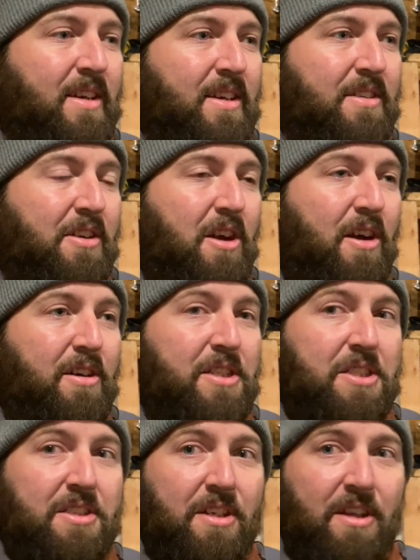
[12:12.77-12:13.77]
The car is
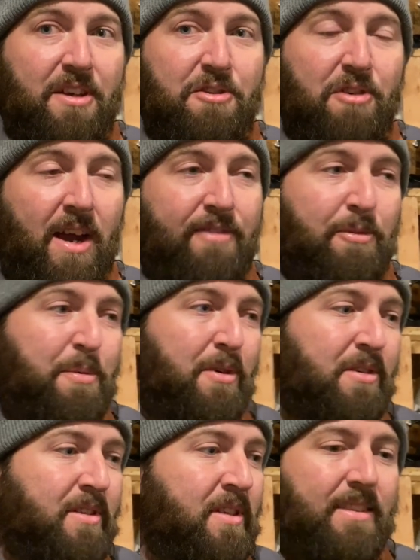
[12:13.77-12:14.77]
still
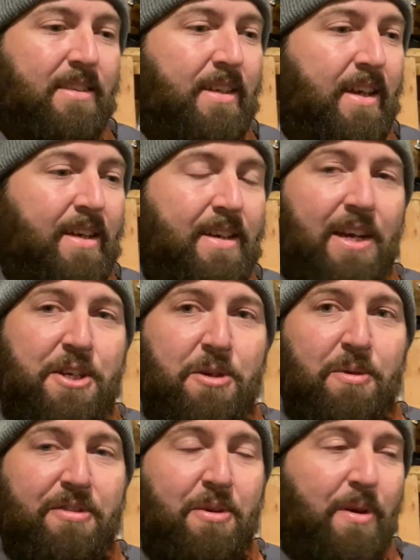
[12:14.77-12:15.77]
undrivable. Yeah, not sure
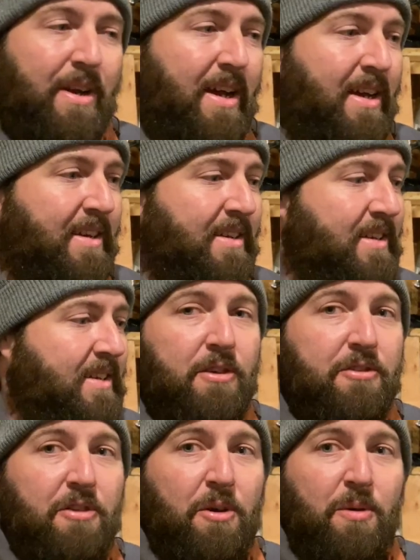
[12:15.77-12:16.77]
what's going on.
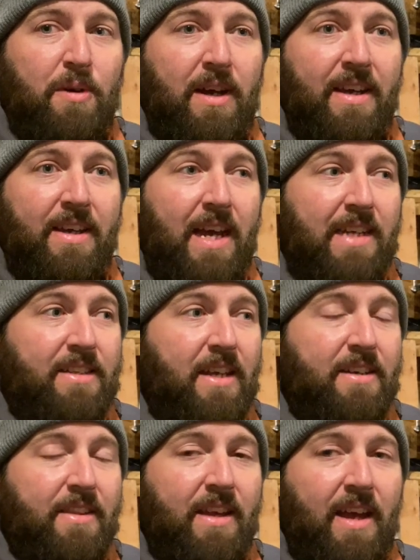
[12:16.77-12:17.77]
So I
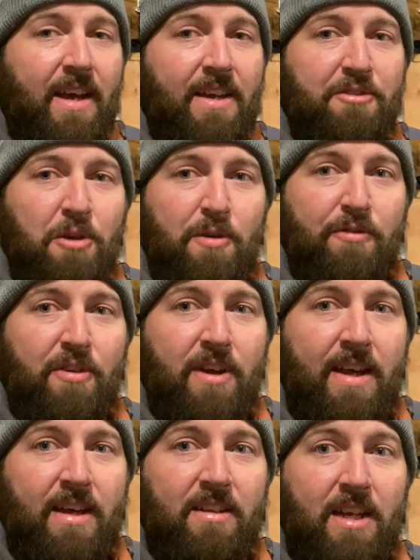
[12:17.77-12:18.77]
contacted the guys over
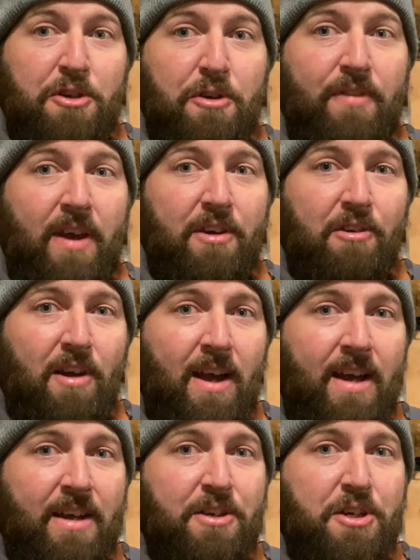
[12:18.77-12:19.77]
at Electrify
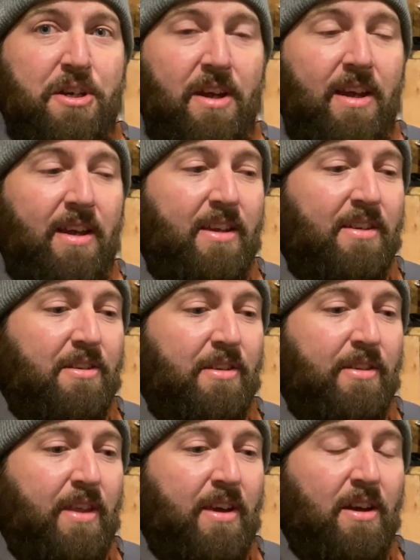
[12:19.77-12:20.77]
Garage,
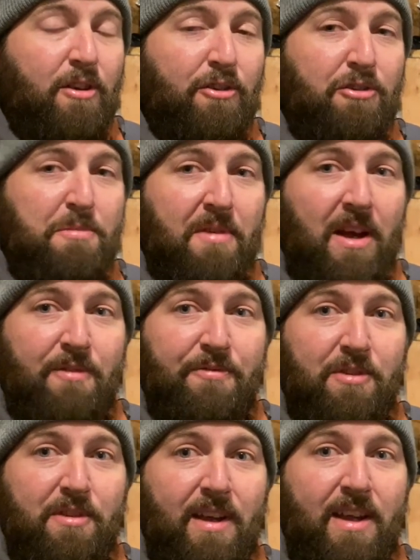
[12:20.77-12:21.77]
and they are super
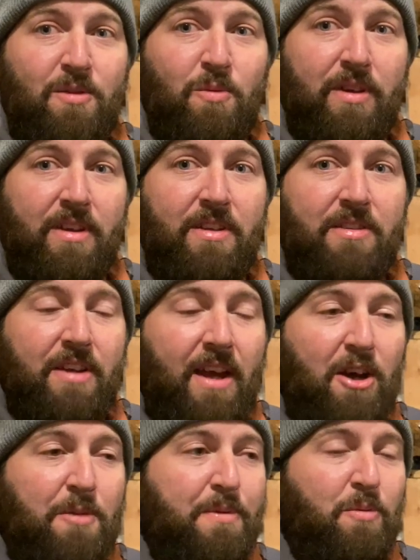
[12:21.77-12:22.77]
helpful and willing to
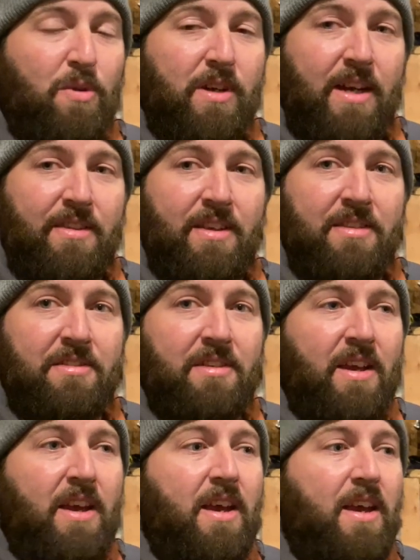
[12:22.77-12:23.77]
help and work on this.
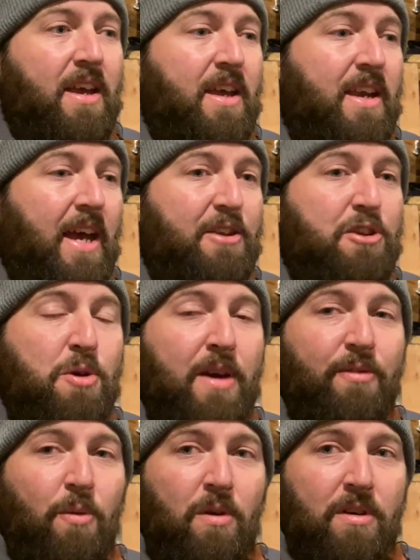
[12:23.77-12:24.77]
And I do
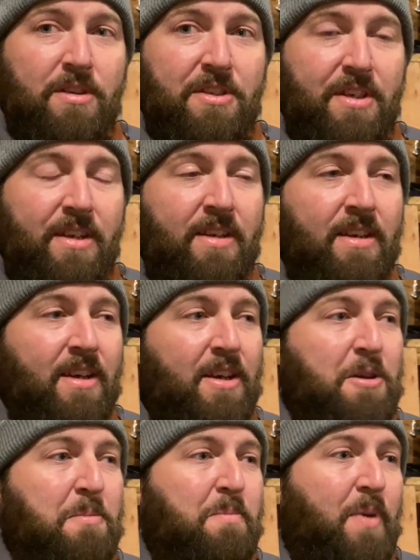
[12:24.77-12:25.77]
have a warranty,
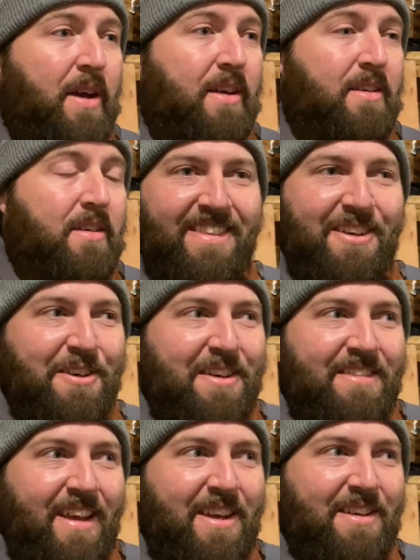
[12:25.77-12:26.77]
but they're gonna
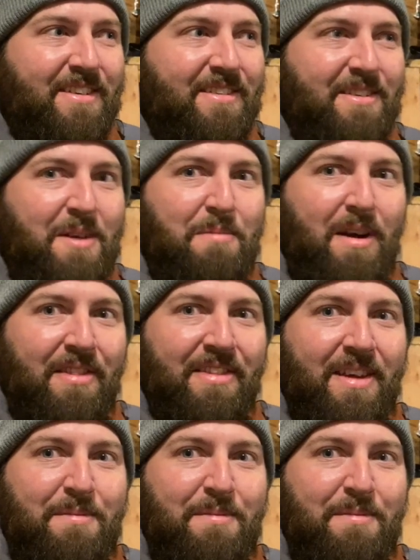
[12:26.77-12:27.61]
take a month.